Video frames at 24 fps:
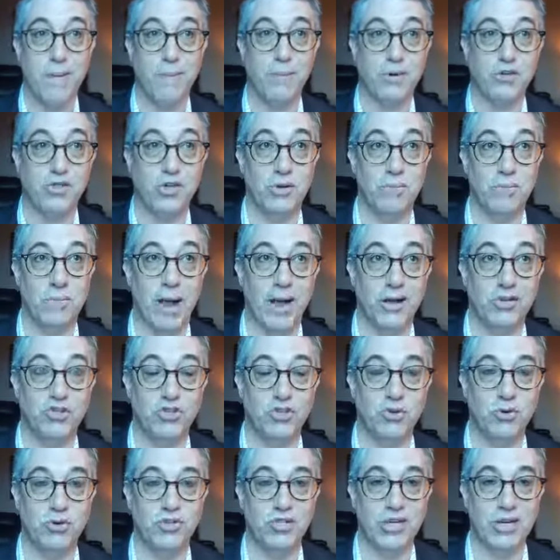but she made
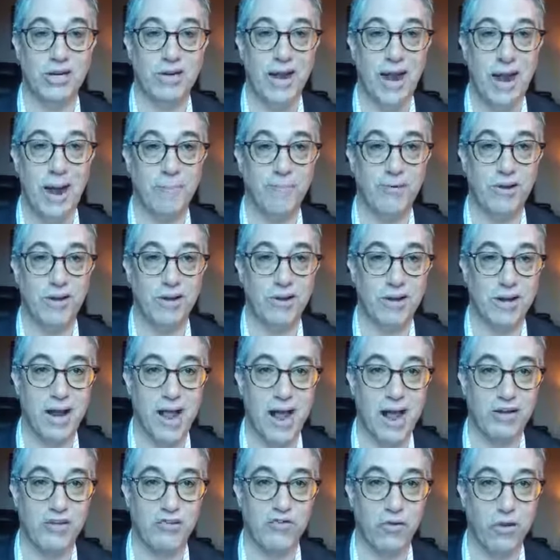sure she kept it
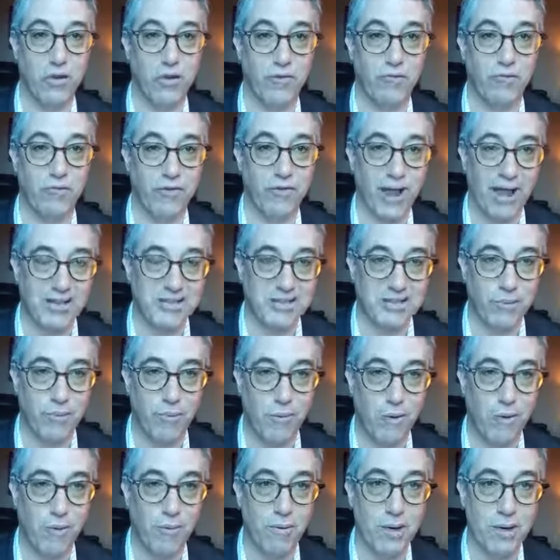cash flow
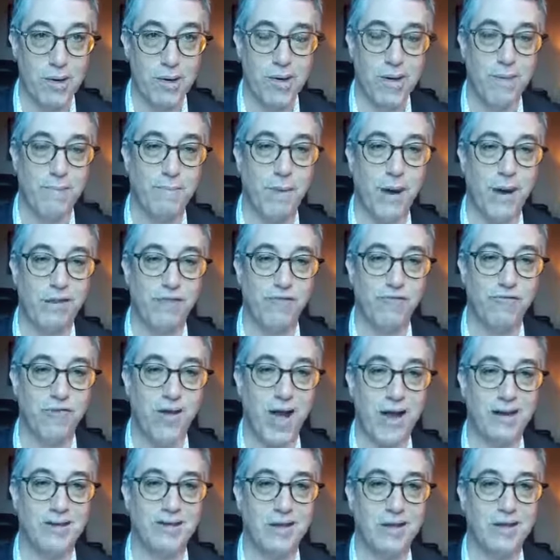flexible by the
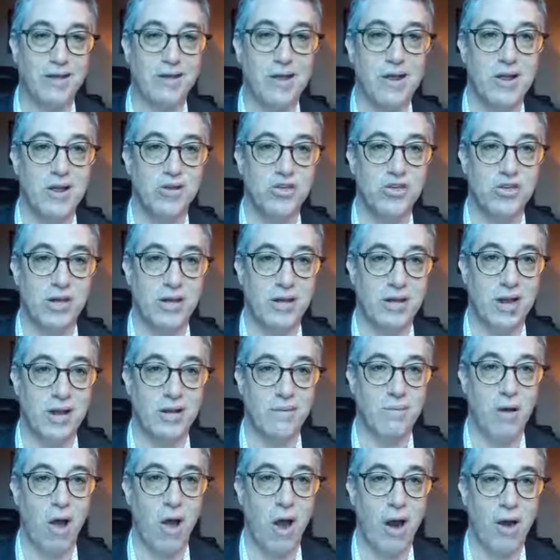fact that she
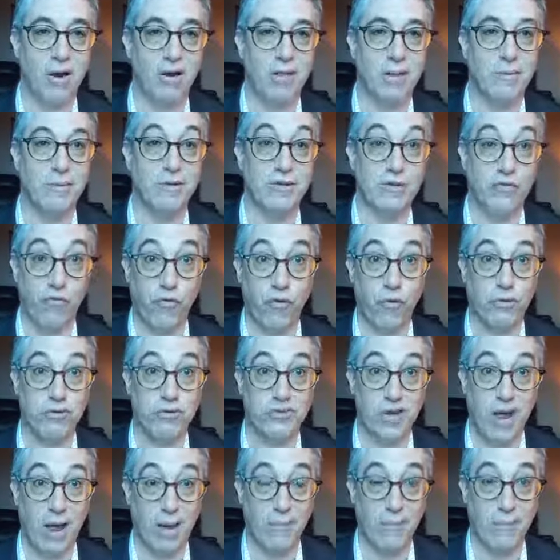didn't hire them as
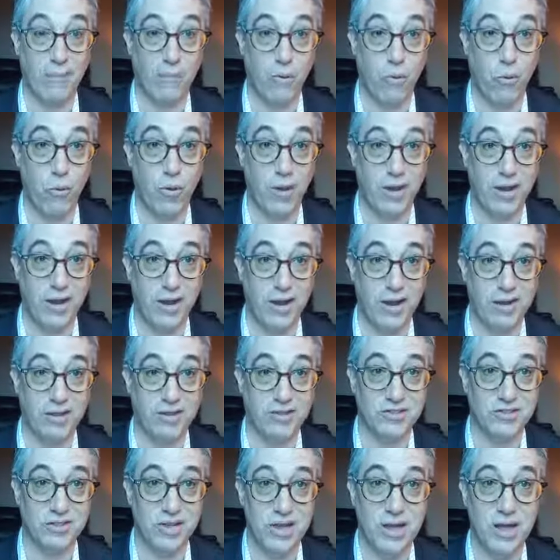full-time
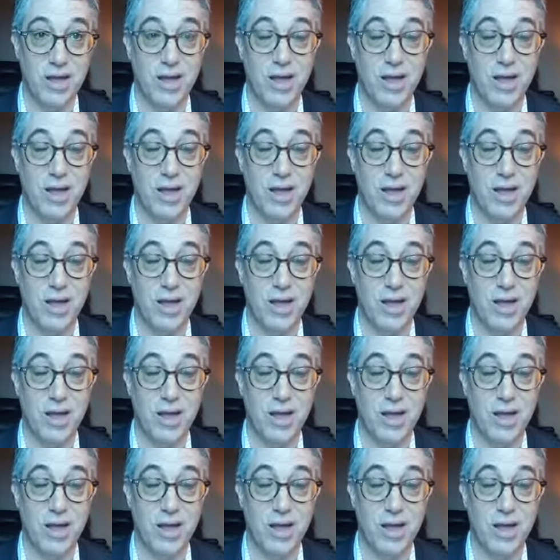employees.